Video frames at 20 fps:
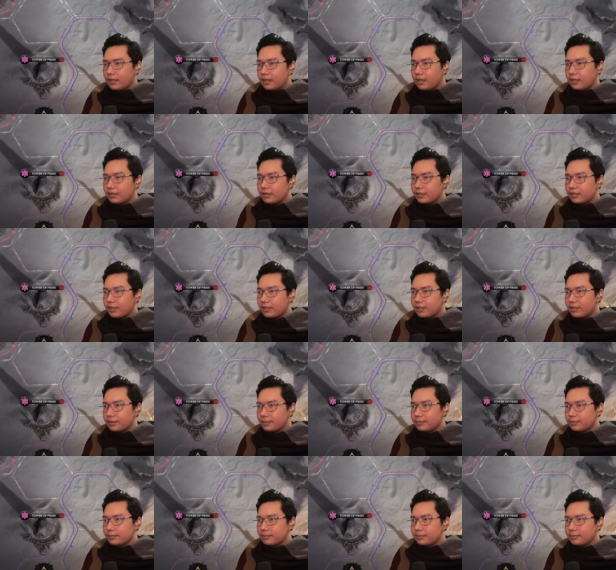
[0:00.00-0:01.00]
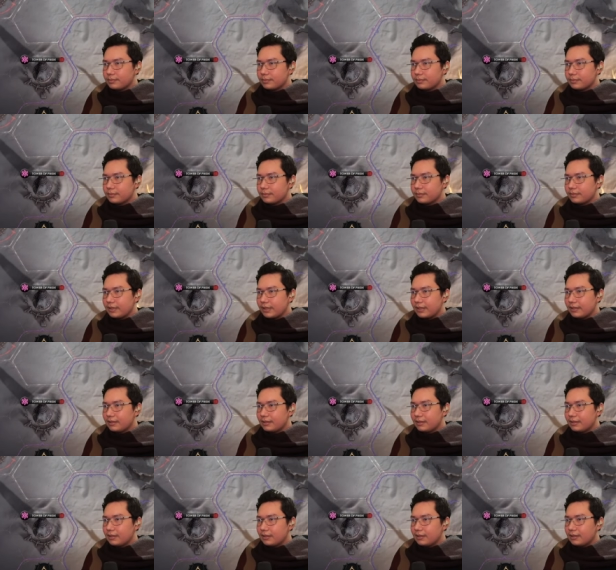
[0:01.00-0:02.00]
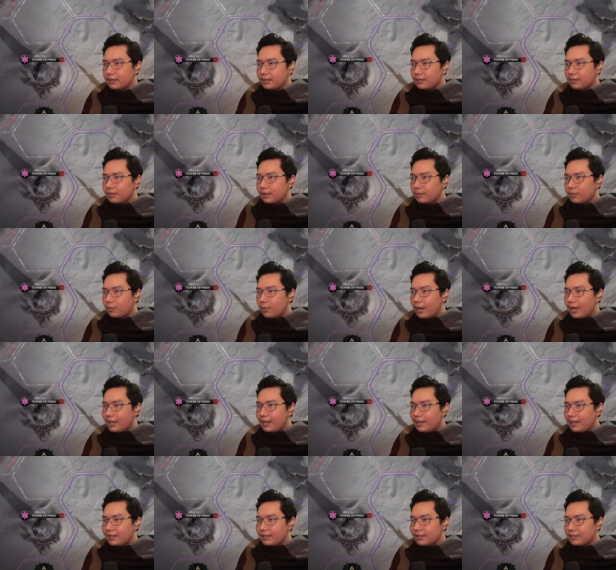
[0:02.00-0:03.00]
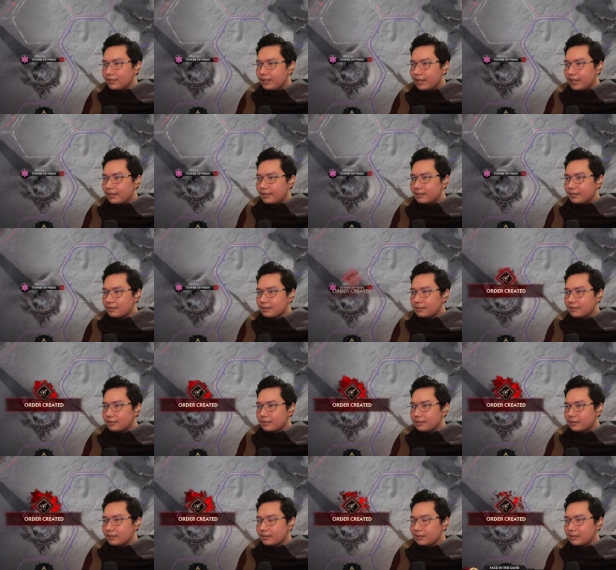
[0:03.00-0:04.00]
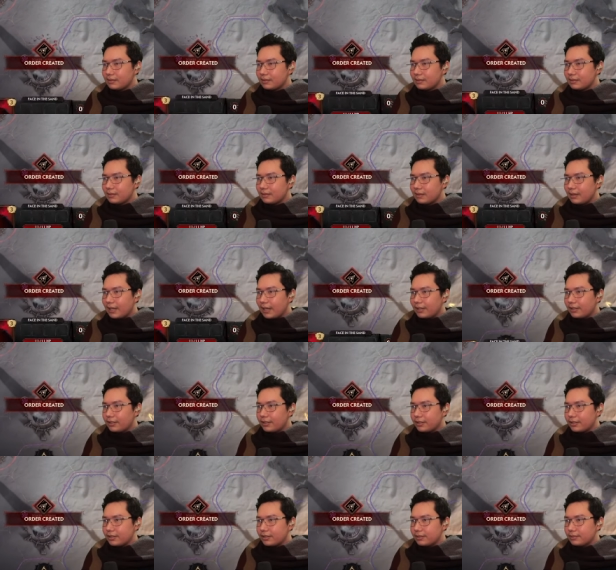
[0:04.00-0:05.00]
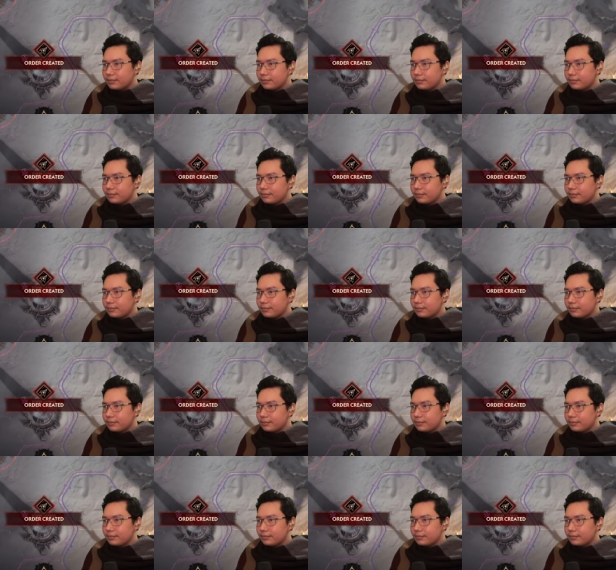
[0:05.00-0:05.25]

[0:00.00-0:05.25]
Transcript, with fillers: Oh, it's got a... Right. Well, while I do that, I could...